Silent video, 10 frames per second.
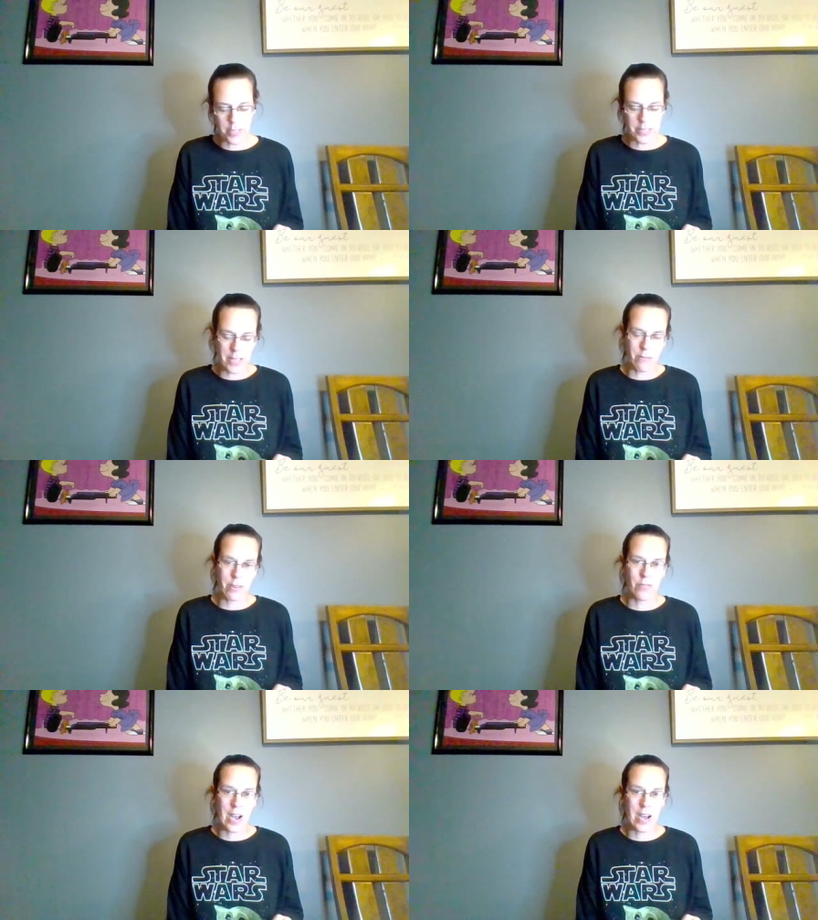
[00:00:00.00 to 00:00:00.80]

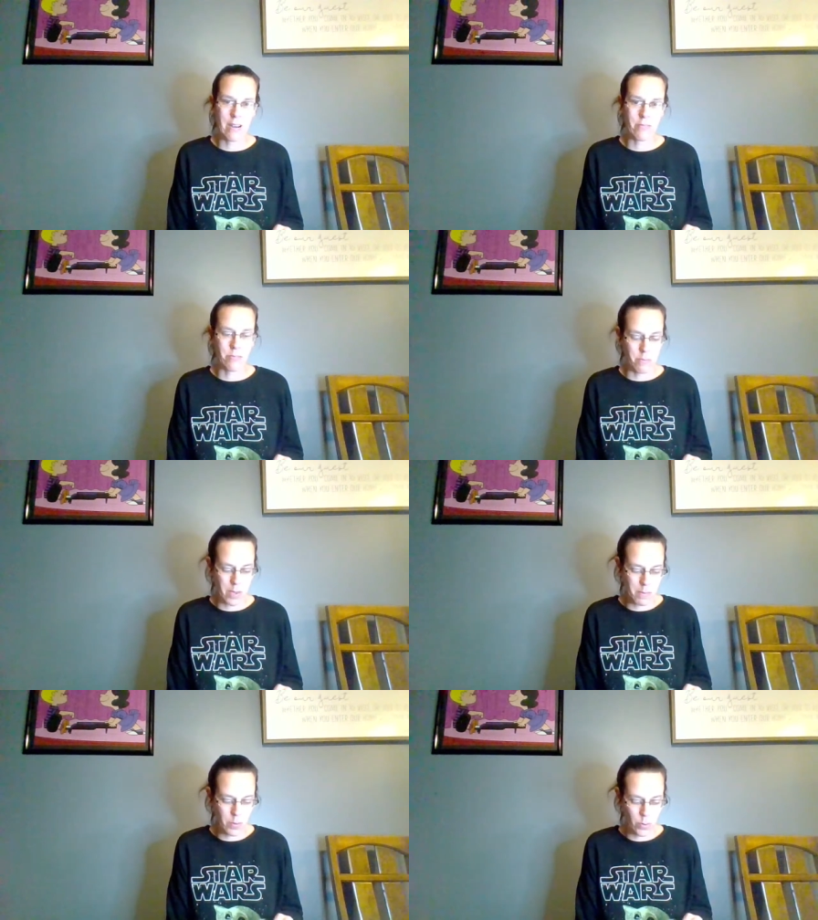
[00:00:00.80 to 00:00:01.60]
75,
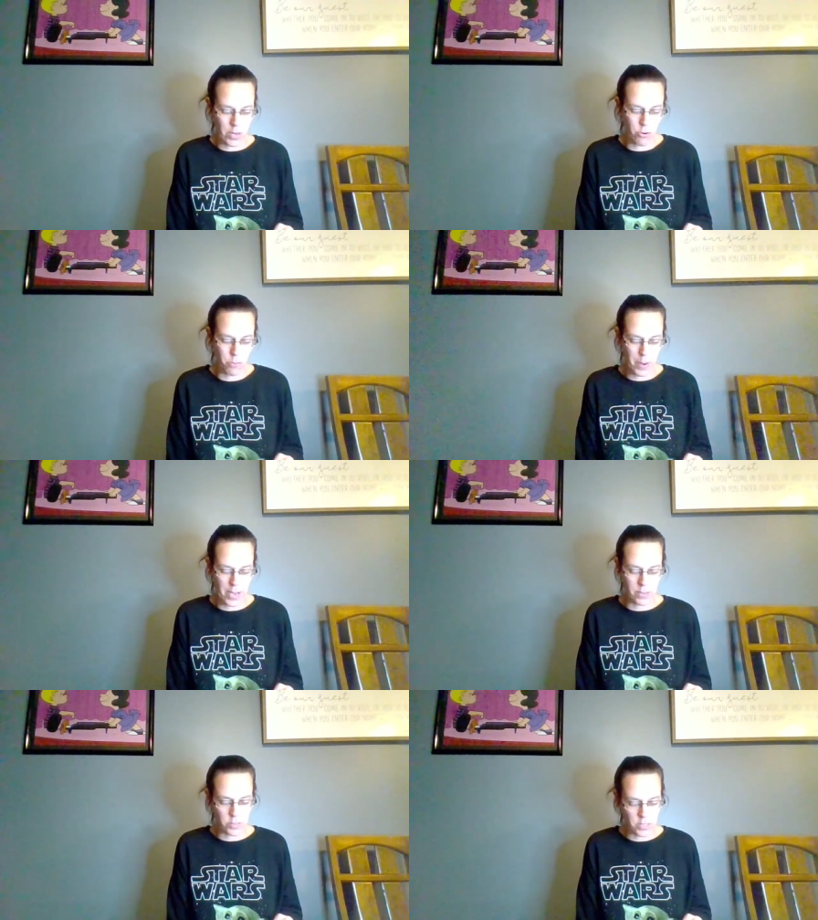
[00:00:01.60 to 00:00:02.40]
maybe 100
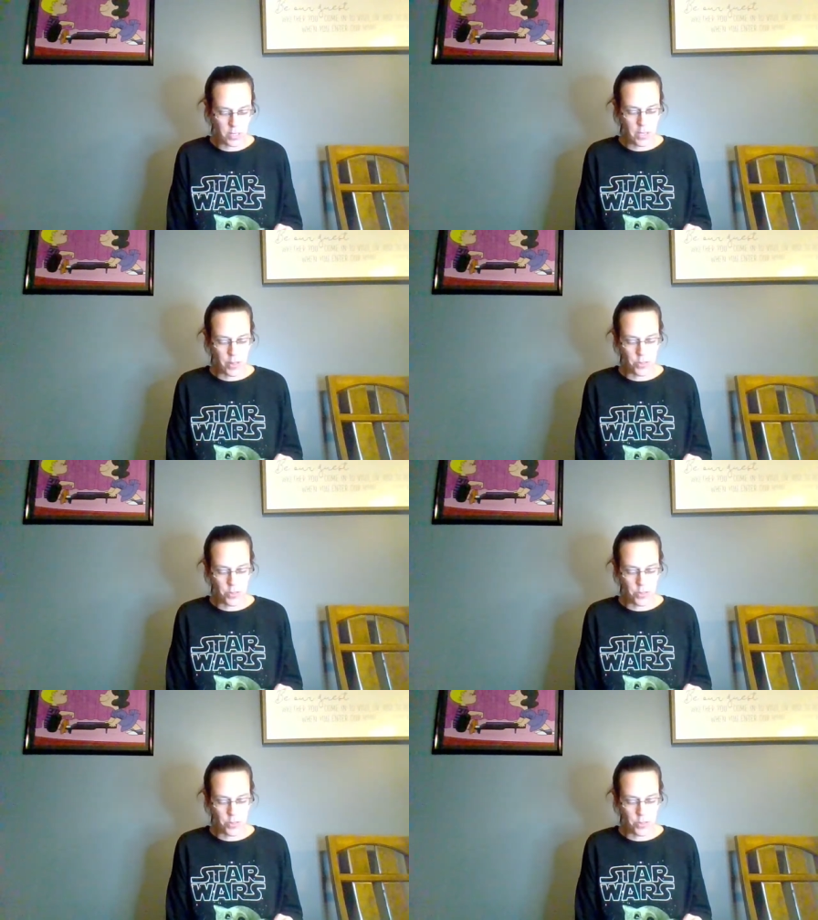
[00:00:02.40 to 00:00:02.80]
pounds.